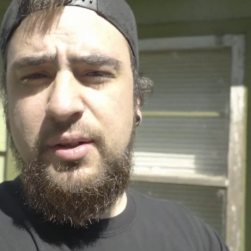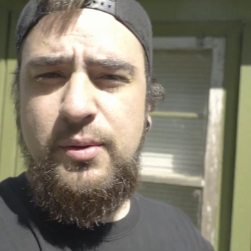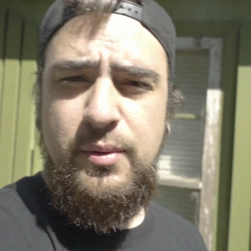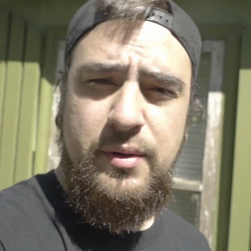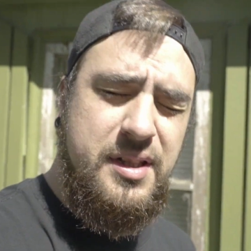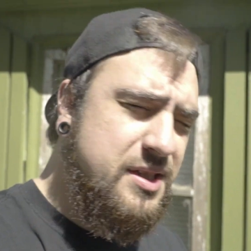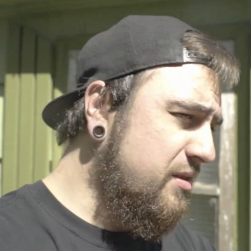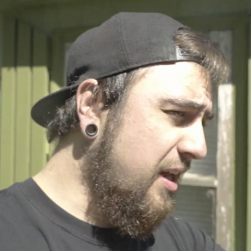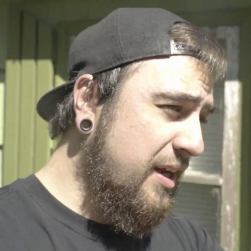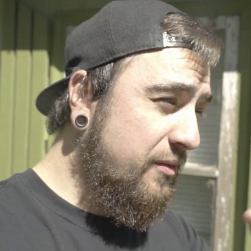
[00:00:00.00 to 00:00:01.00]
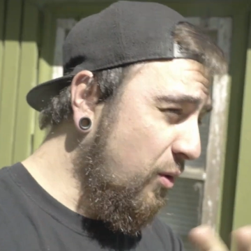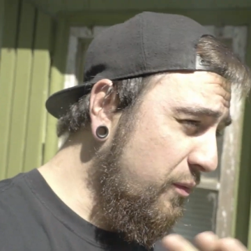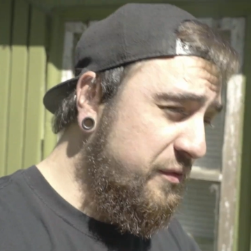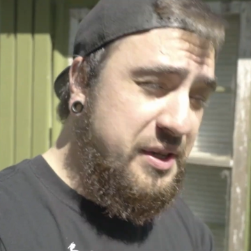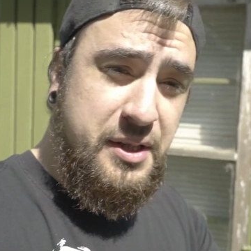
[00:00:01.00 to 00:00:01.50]
do this like
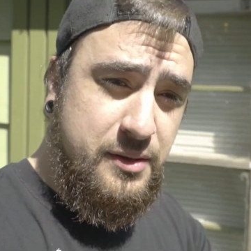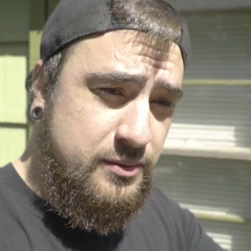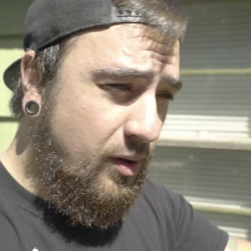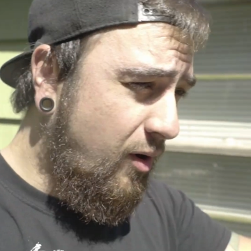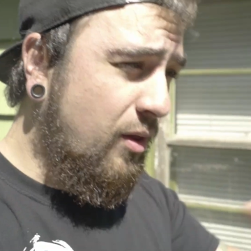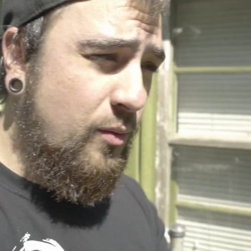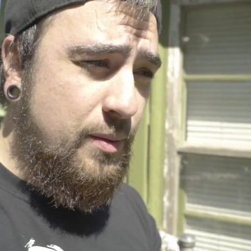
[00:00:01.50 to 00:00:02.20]
whole video all in